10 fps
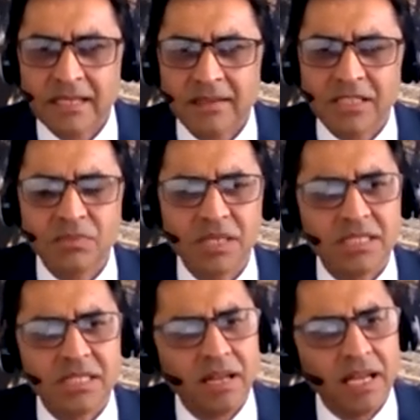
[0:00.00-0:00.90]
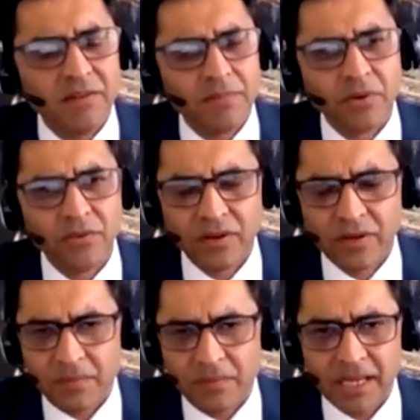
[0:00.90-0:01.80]
This means it will have a
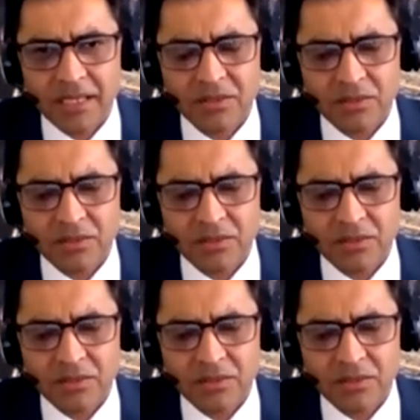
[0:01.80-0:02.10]
profound impact.